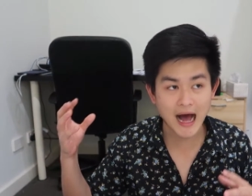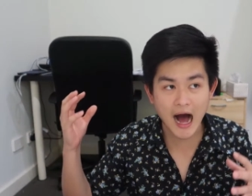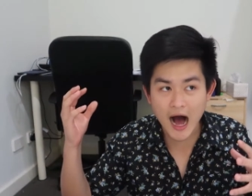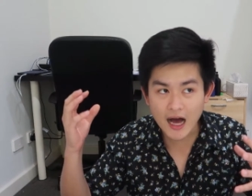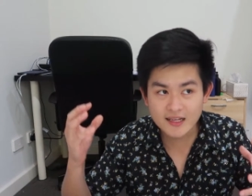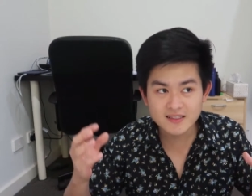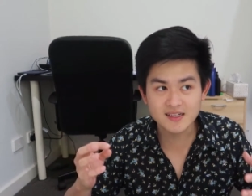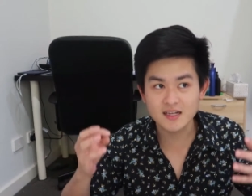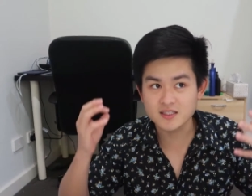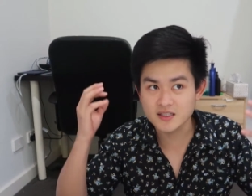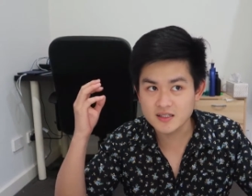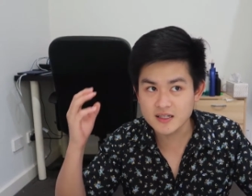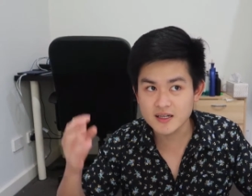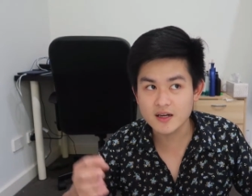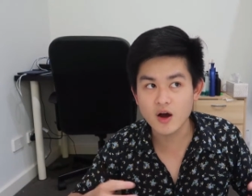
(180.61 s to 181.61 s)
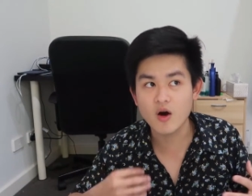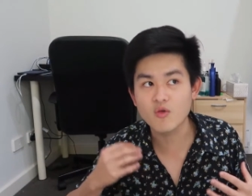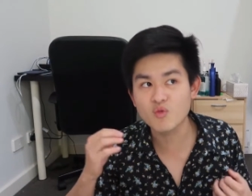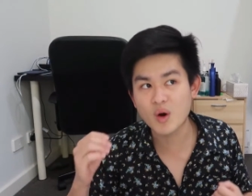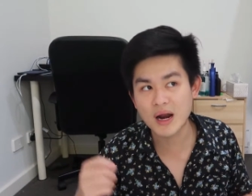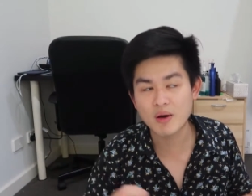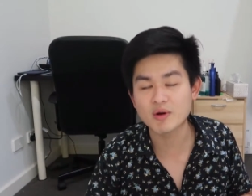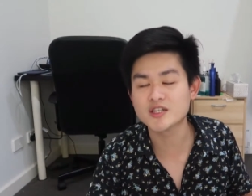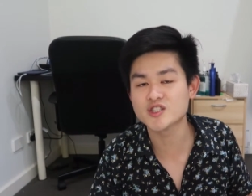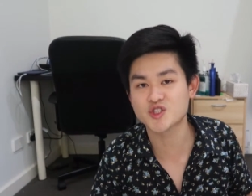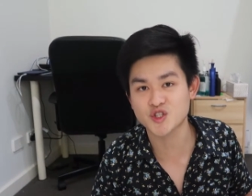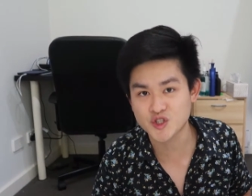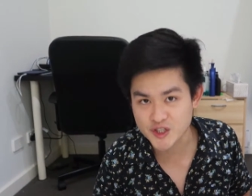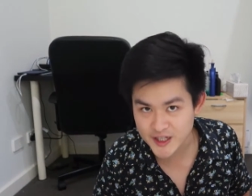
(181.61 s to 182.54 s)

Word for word: I start to think of what I want to do